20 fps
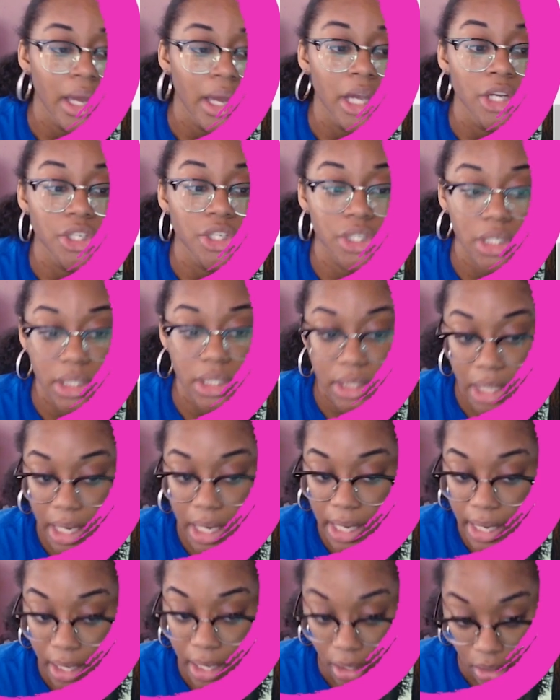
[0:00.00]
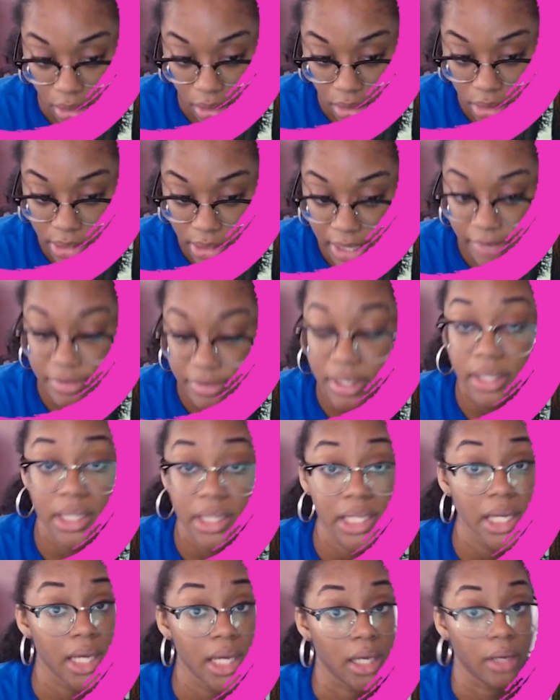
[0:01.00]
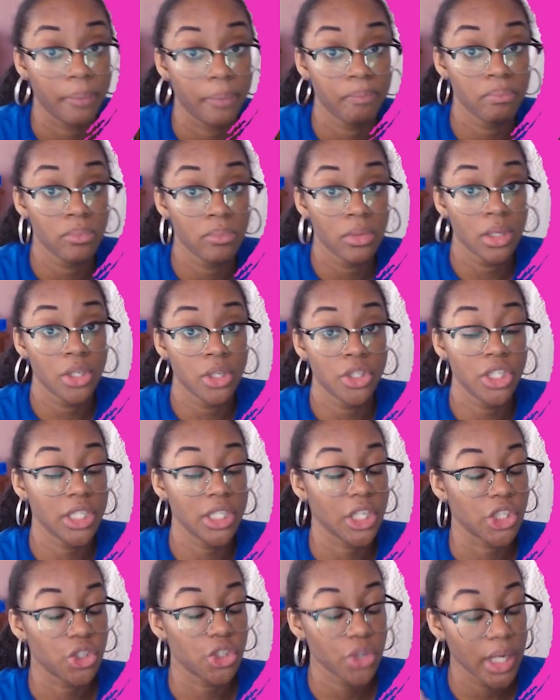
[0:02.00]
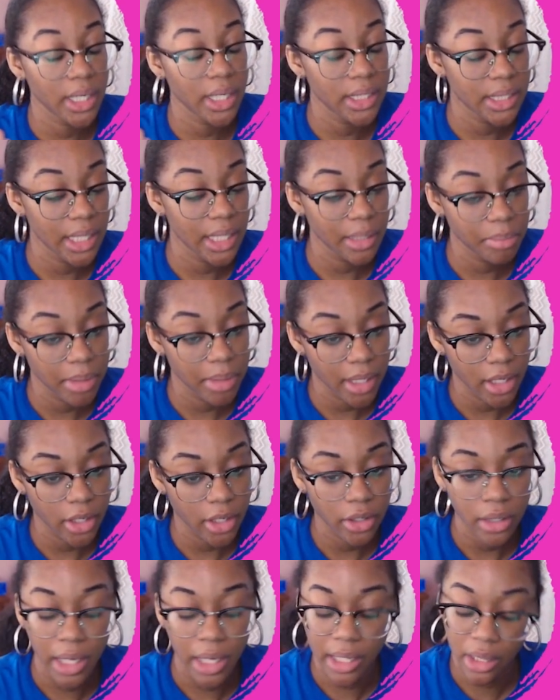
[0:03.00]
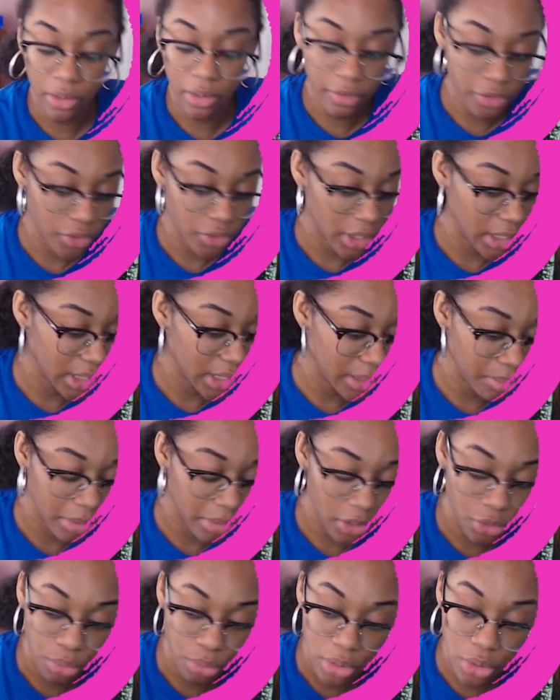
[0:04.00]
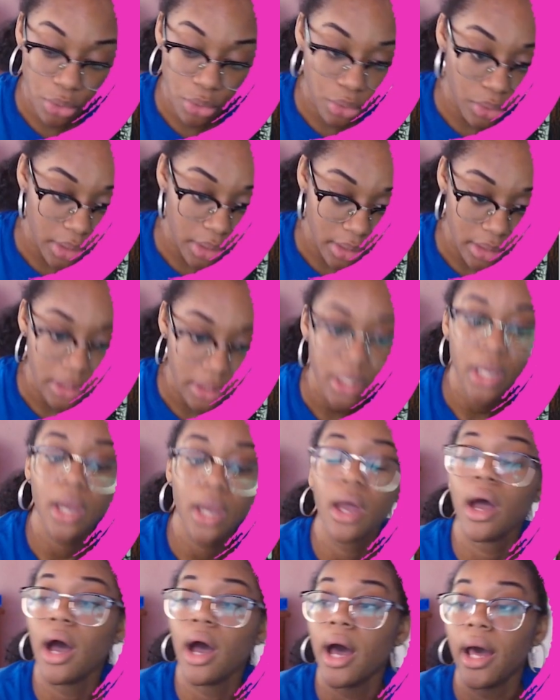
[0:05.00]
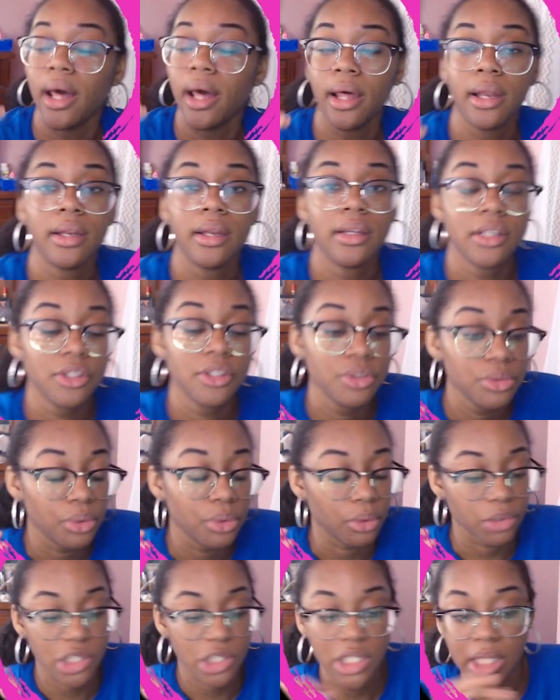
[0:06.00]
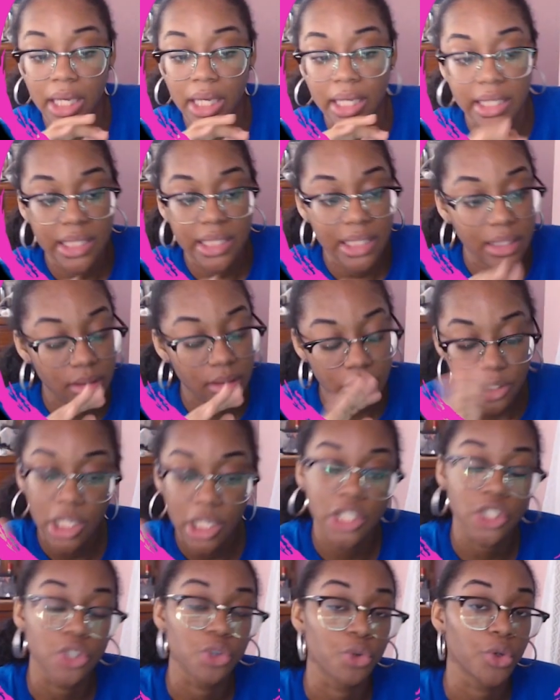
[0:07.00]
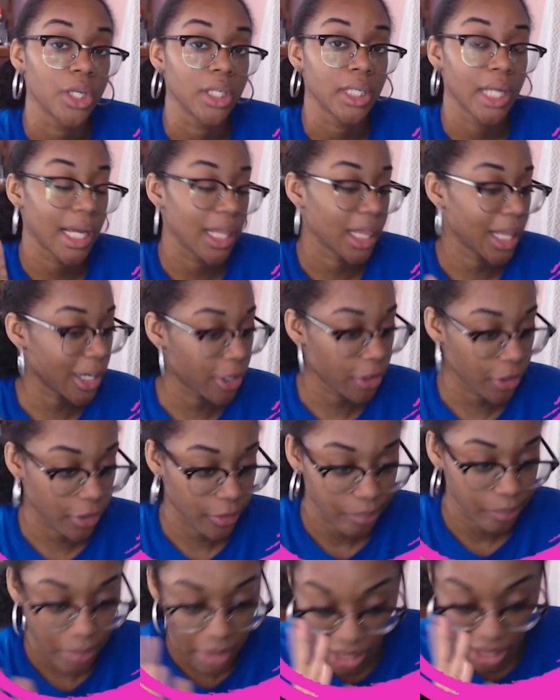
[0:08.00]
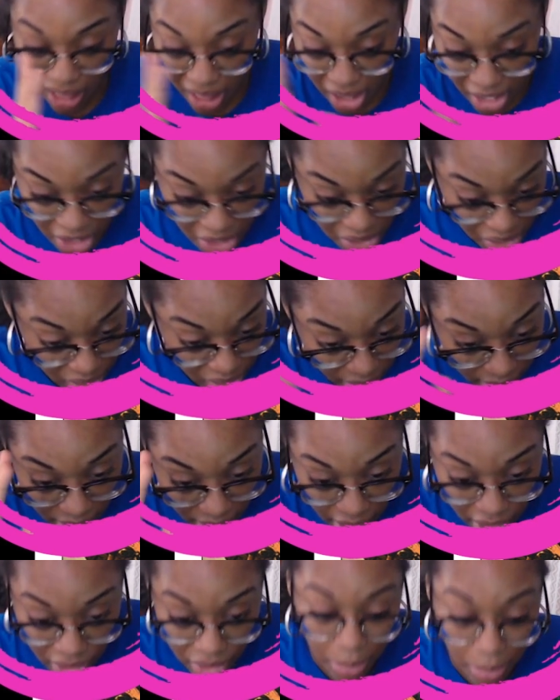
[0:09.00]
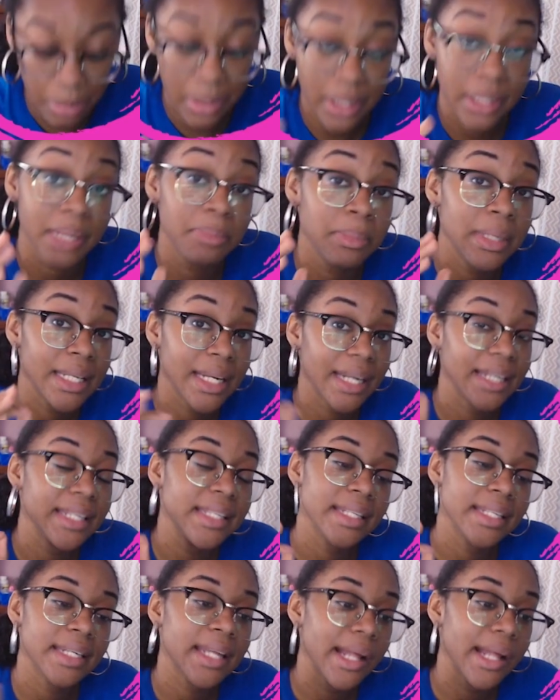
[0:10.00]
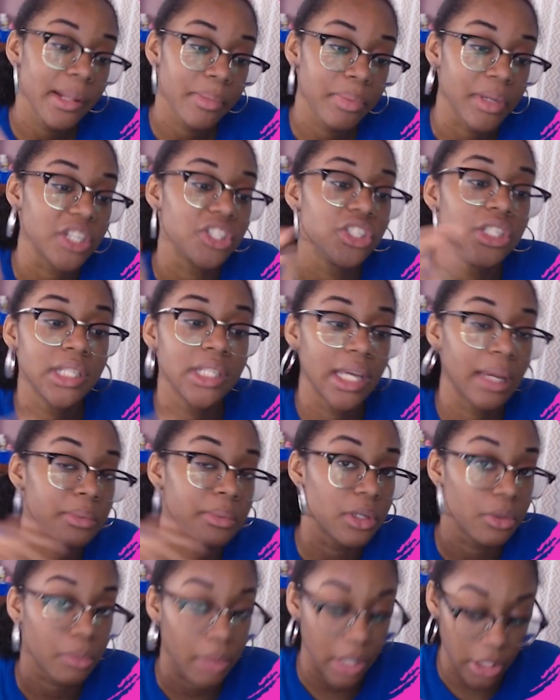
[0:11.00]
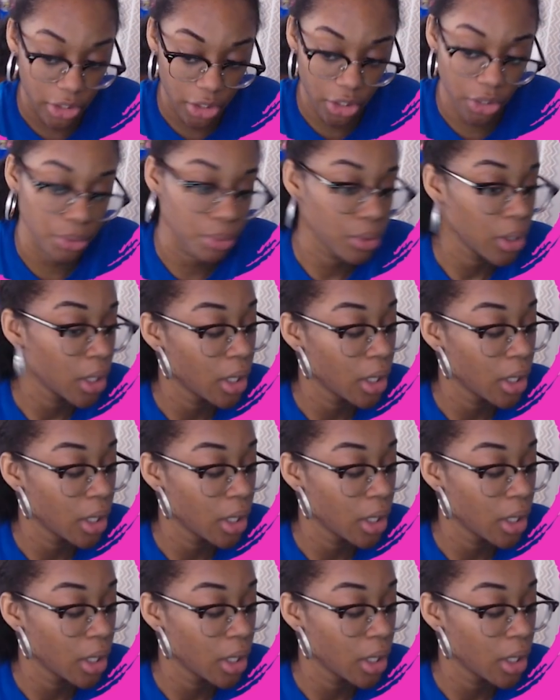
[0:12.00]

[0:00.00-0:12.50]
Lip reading: She's A, definitely A. She's a strike sync pair. I love strike sync pairs. We know this, and you know she hits great. I like her. I like her. Mina needed help, and she came to the rescue.